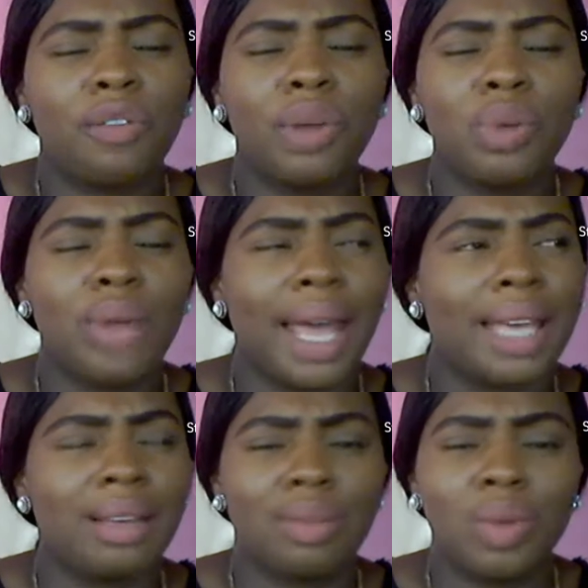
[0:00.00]
feel
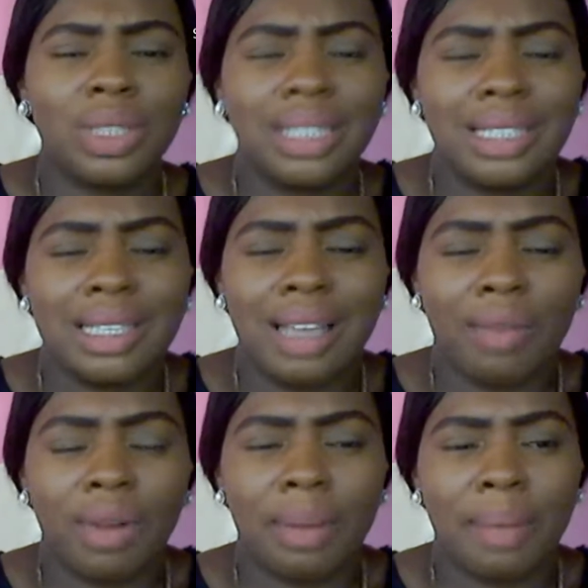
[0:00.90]
like, what is this
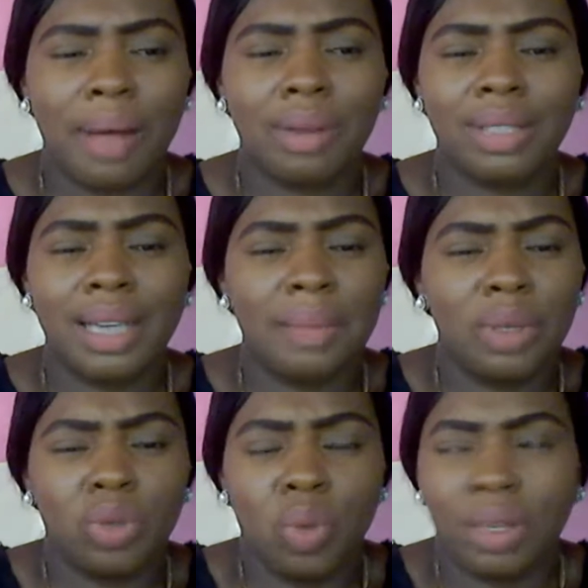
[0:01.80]
life all about? Let
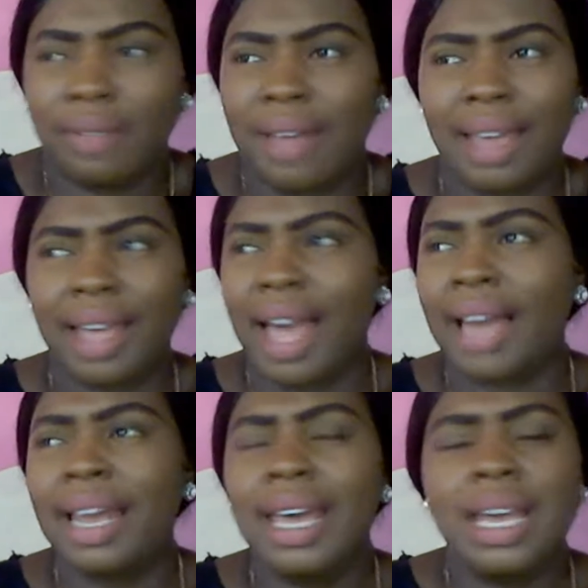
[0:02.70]
me do whatever I
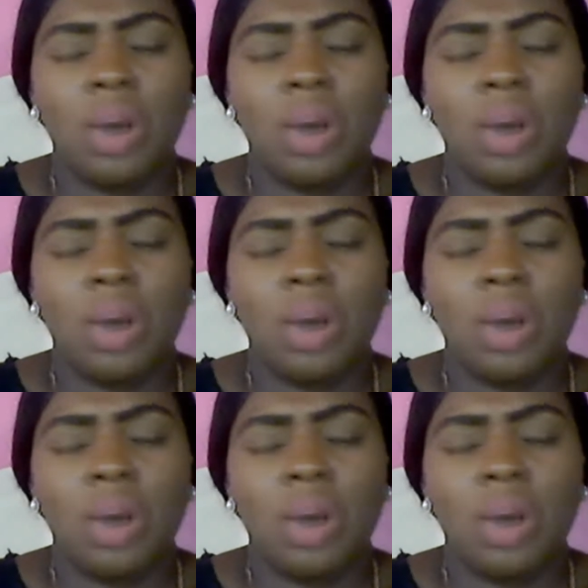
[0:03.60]
can.